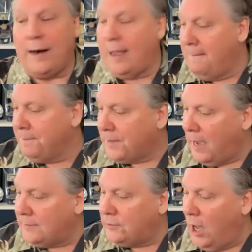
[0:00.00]
And I
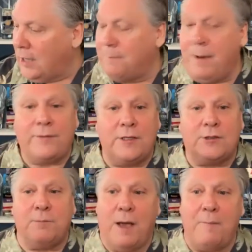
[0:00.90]
talk about
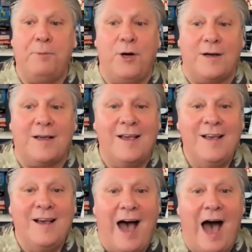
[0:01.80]
this in my book.
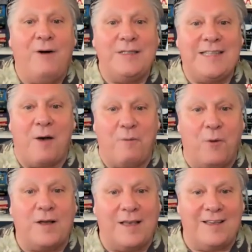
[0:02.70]
How is that
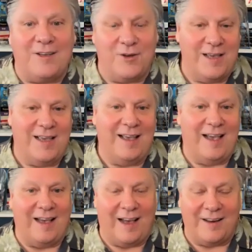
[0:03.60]
working? You can
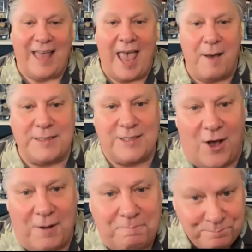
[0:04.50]
on
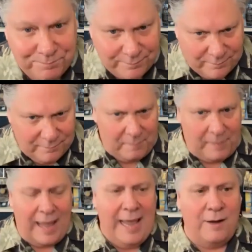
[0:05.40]
Amazon.
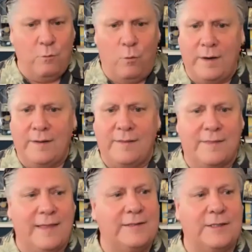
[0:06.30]
And one of the
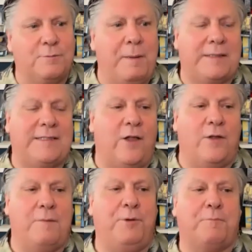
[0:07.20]
things is
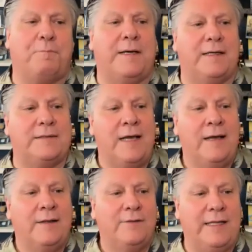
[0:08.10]
best-selling book because
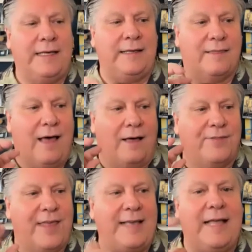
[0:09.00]
the
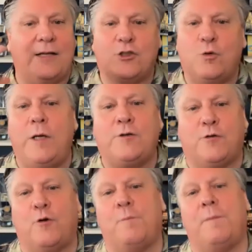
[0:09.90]
thing that switched
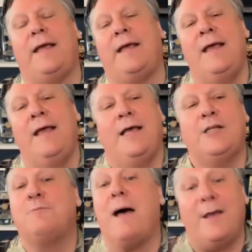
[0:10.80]
for me
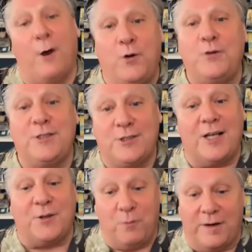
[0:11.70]
is my oldest
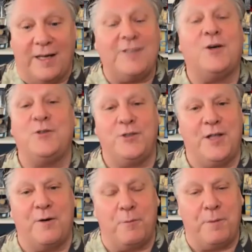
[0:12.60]
son, the one I told you
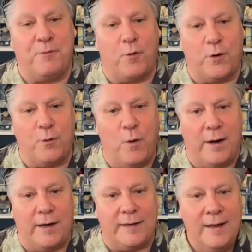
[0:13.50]
that will be
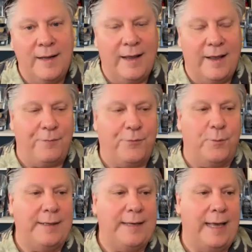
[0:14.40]
41 in
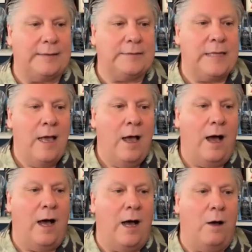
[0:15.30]
3 days.
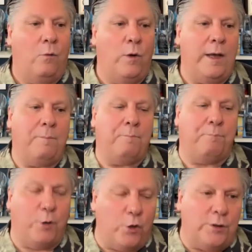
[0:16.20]
We
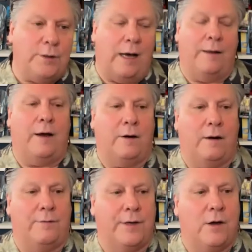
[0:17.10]
pulled
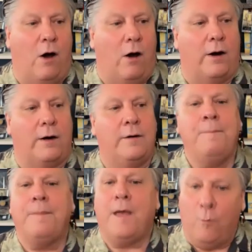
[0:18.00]
the car
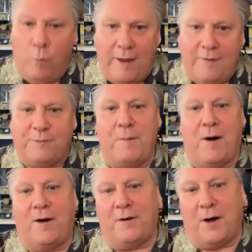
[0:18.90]
away from
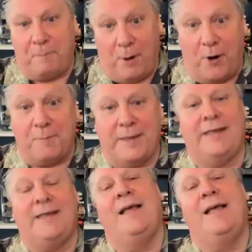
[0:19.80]
our
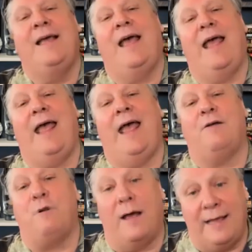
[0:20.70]
apartment,
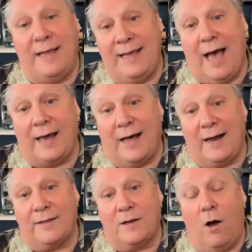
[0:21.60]
and he got out
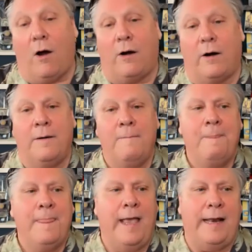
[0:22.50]
of the car.
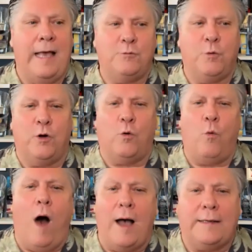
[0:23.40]
And as we were
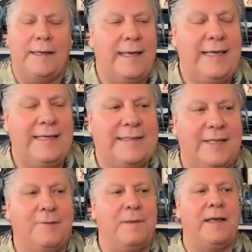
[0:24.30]
walking, he
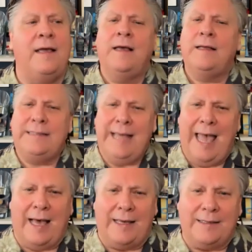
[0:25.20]
said to me,
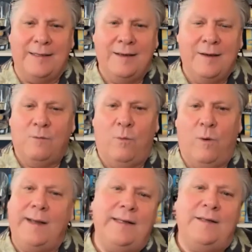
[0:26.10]
"Dad,
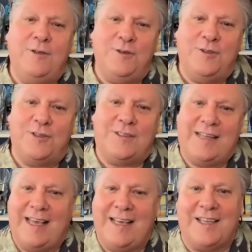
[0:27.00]
why didn't you just
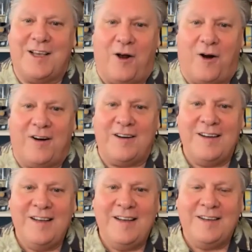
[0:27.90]
take the
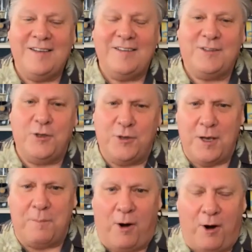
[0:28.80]
car to
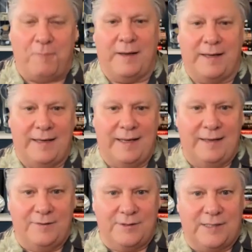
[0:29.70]
the apartment?"
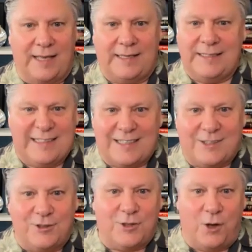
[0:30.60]
It was like he's 6
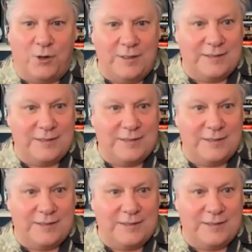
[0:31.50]
years old.